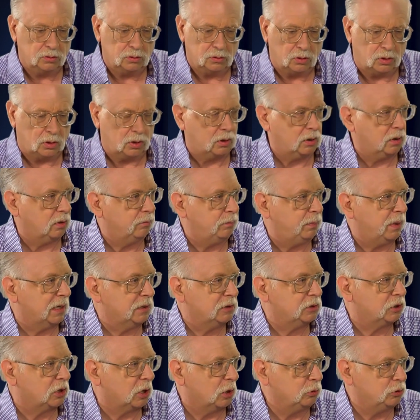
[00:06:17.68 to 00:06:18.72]
all of
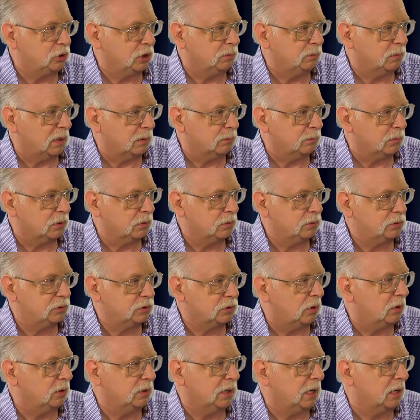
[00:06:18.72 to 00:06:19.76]
Ben's coaching members,
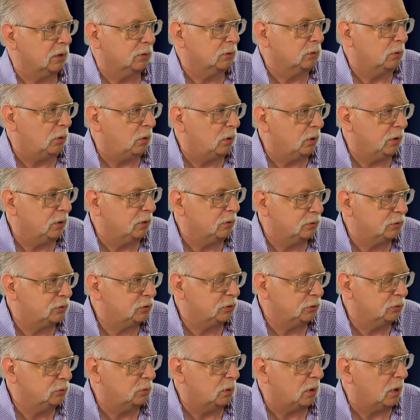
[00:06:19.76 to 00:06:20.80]
all the other lawyers
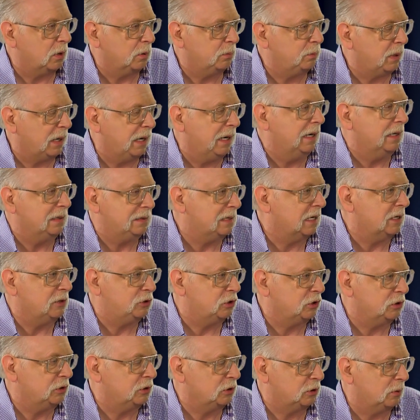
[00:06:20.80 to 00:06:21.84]
who are paying
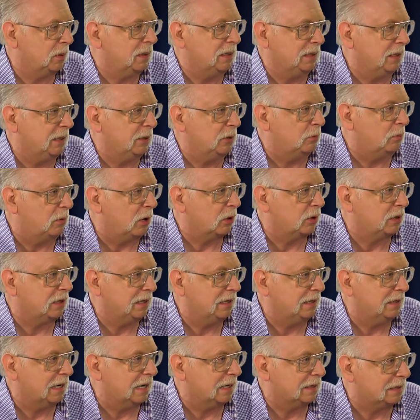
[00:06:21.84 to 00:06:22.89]
attention to
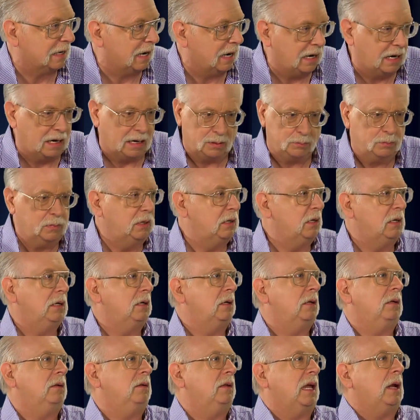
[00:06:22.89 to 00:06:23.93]
greatlegalmarketing.com,
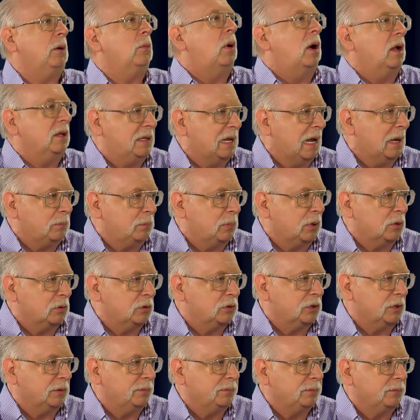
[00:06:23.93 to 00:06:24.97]
they want that
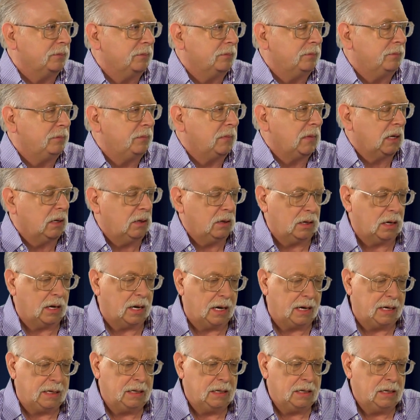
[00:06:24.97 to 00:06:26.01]
person.
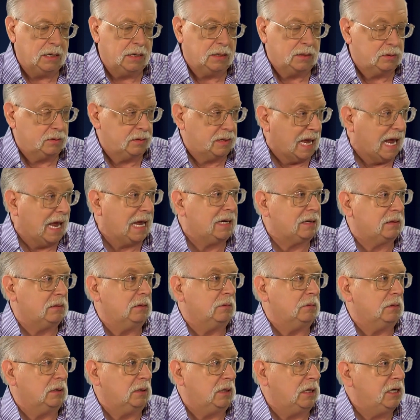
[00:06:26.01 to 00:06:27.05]
Okay? That
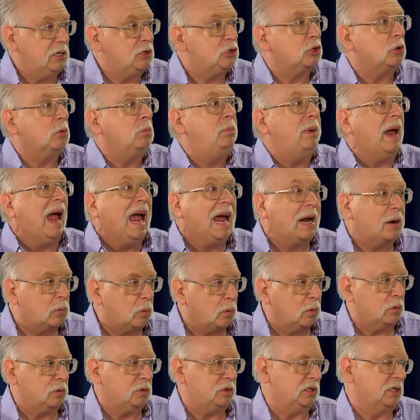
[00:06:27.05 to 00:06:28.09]
leads her
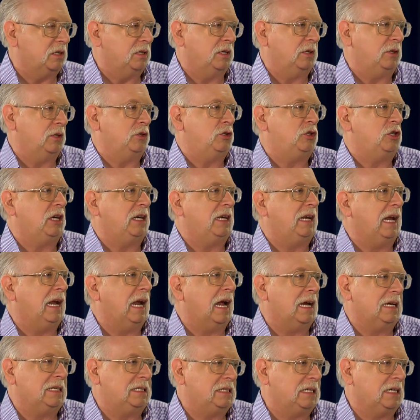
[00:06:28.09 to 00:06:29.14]
backwards into the
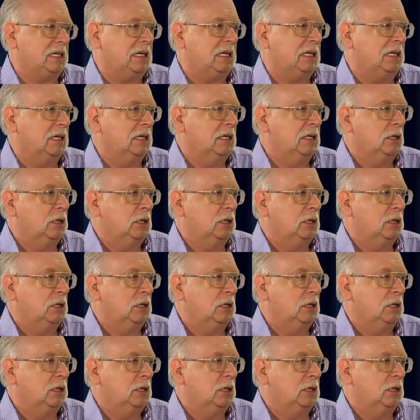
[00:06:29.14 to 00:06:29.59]
GKIC